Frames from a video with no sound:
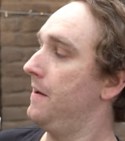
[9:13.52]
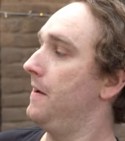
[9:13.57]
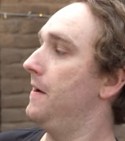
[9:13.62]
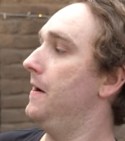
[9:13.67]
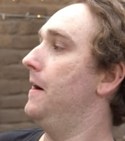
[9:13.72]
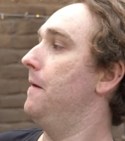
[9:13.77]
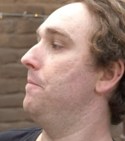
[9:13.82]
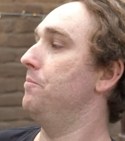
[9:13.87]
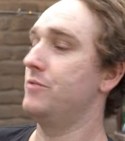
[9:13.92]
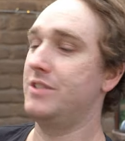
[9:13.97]

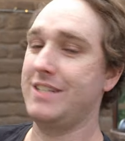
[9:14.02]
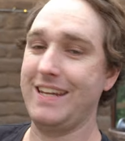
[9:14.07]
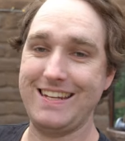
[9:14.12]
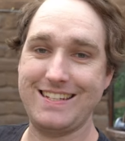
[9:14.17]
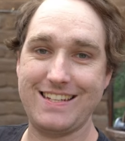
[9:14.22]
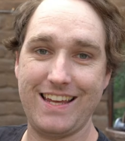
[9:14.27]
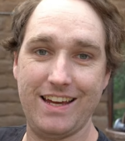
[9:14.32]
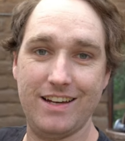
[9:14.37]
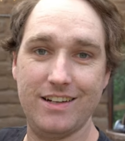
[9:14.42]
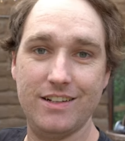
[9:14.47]
um,
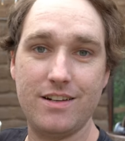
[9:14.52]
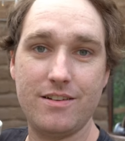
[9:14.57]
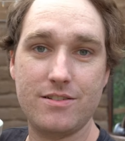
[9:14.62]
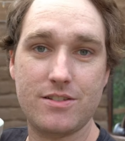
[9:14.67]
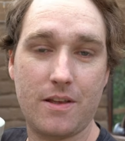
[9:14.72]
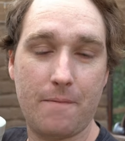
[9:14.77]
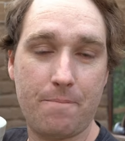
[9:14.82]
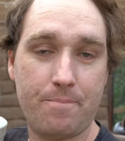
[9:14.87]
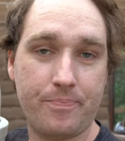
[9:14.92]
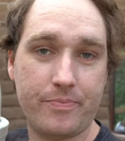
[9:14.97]

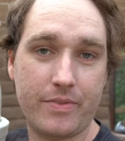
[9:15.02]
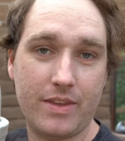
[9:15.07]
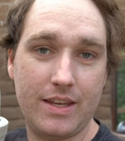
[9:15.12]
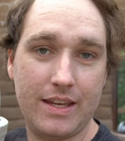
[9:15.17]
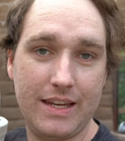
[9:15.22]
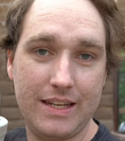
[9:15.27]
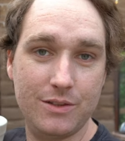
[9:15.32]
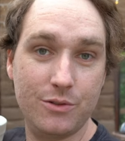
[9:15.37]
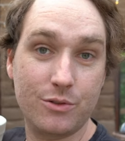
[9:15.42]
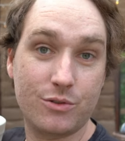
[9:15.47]
details,
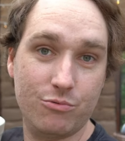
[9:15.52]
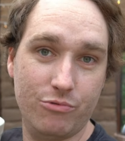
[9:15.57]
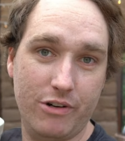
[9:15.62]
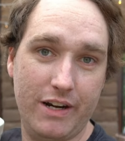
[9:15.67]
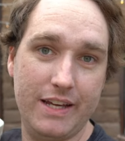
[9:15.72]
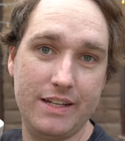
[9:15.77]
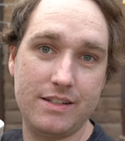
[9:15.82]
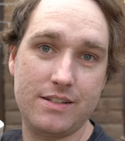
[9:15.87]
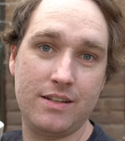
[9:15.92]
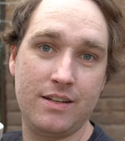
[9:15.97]
it looked
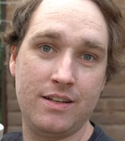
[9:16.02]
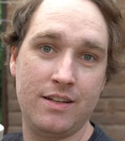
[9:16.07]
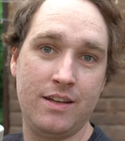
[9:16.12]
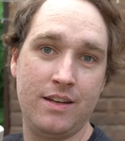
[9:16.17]
red,